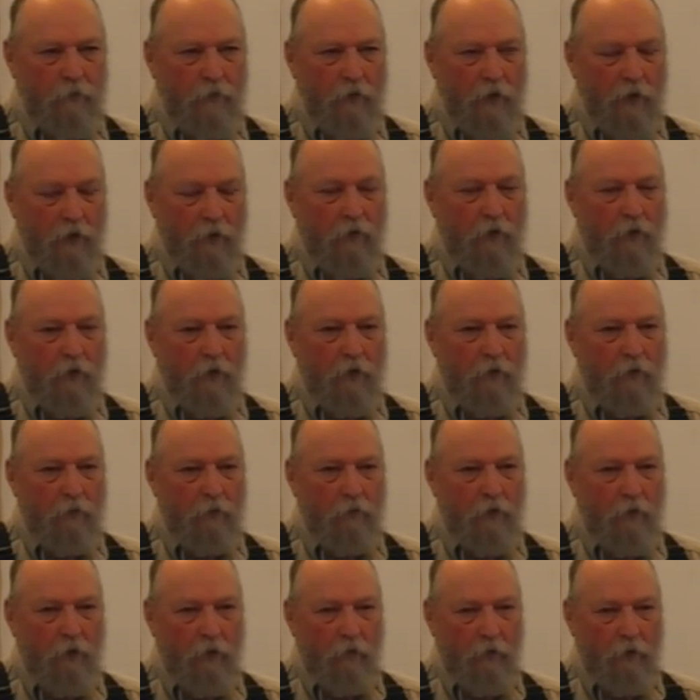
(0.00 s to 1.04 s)
and write a,
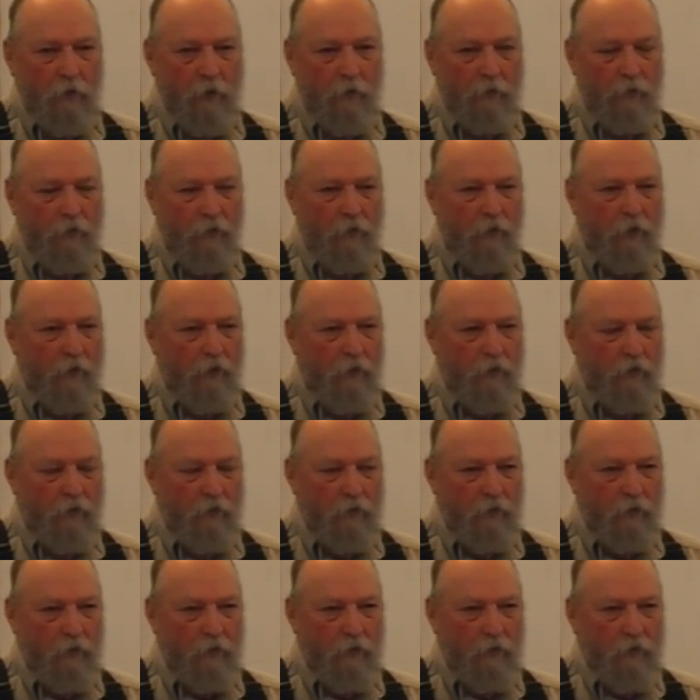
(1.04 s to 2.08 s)
a paper on it.
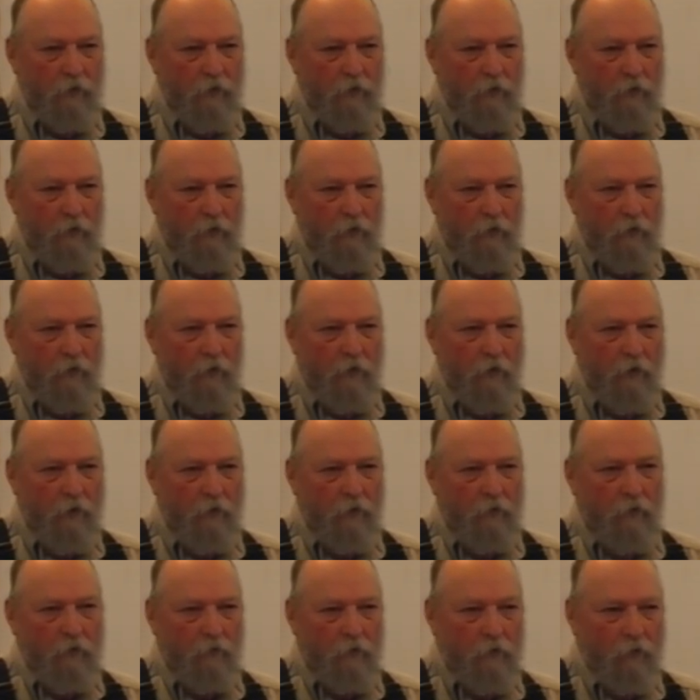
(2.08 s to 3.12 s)
Well,
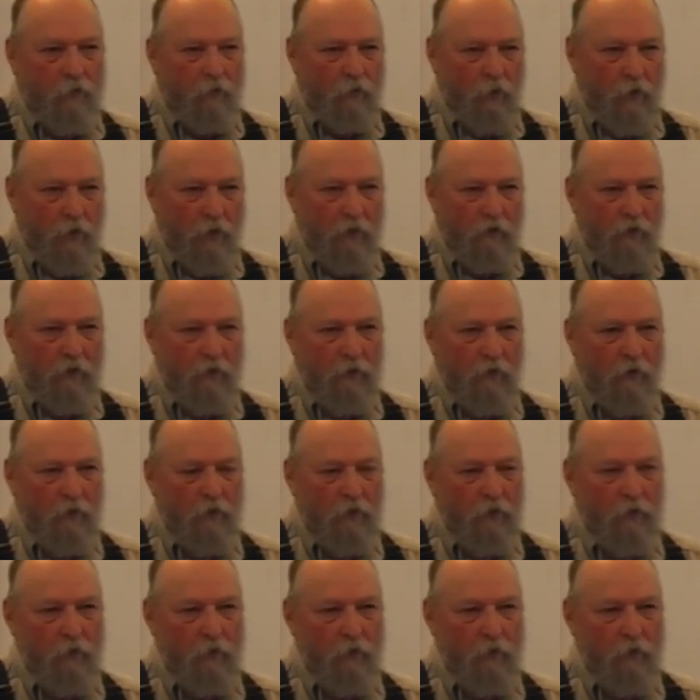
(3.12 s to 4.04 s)
one of the